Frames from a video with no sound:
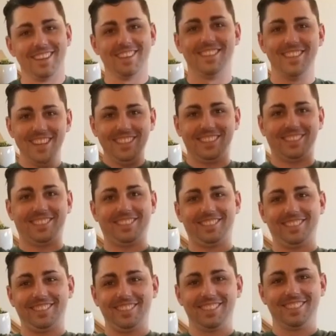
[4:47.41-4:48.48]

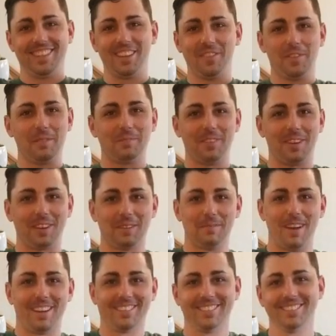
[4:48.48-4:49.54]
Yes! I know what I'm talking
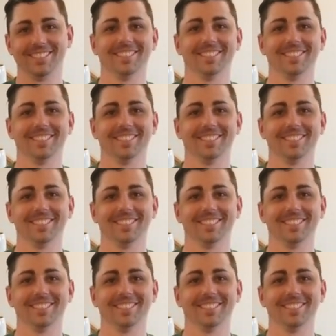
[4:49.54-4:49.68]
about.